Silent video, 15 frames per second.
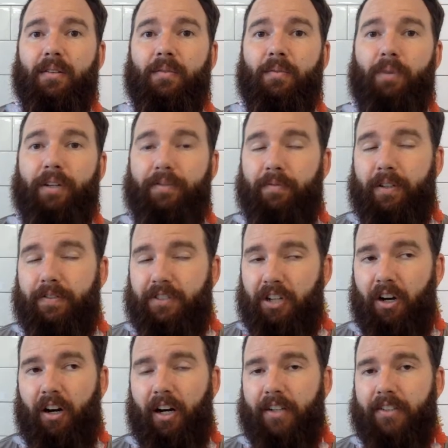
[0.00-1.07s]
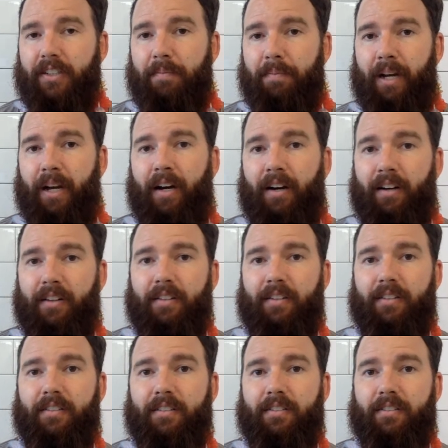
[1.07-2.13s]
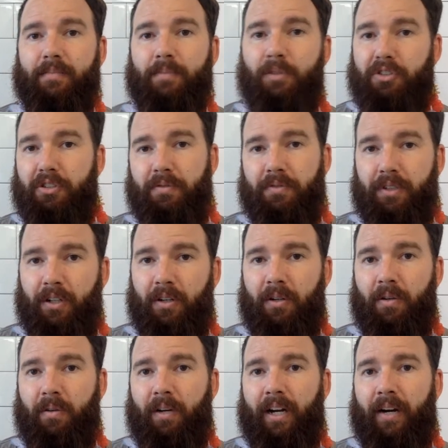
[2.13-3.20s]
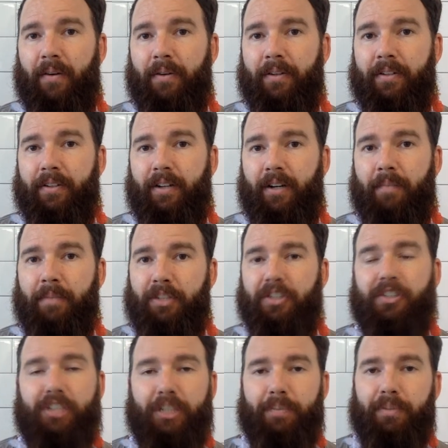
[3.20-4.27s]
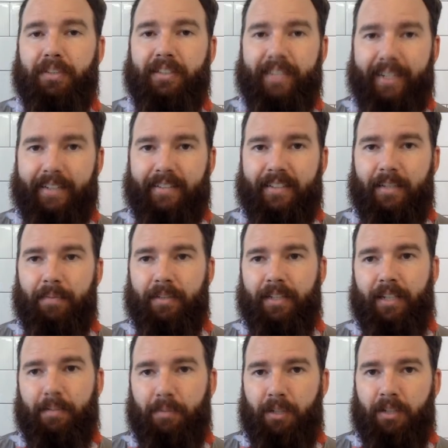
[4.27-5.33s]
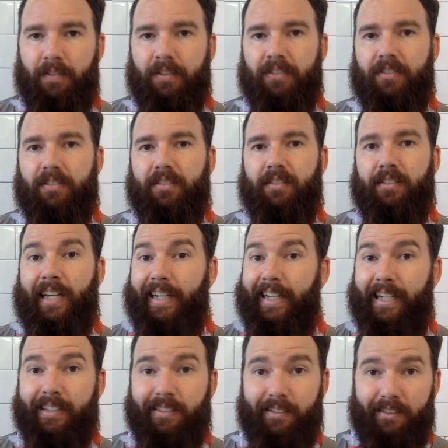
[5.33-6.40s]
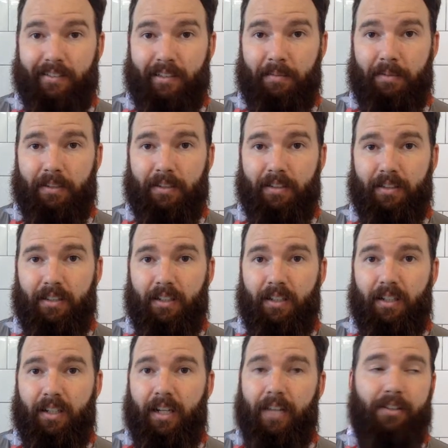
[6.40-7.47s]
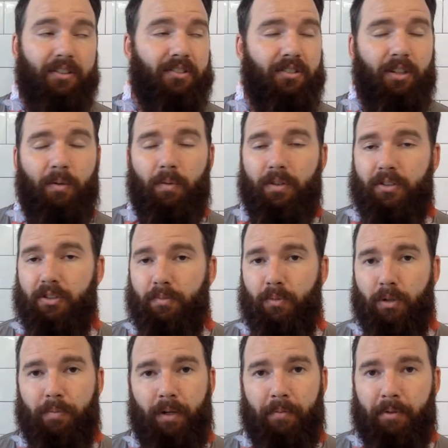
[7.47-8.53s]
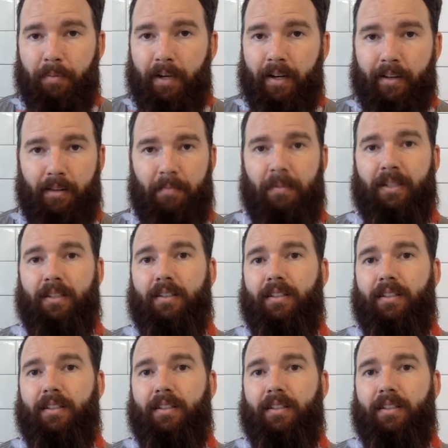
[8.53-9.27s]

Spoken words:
We've talked about, most of you know, our mission trip with Next Step and Camp Barnabas got canceled this summer. And there's no one who's more bummed about it than me.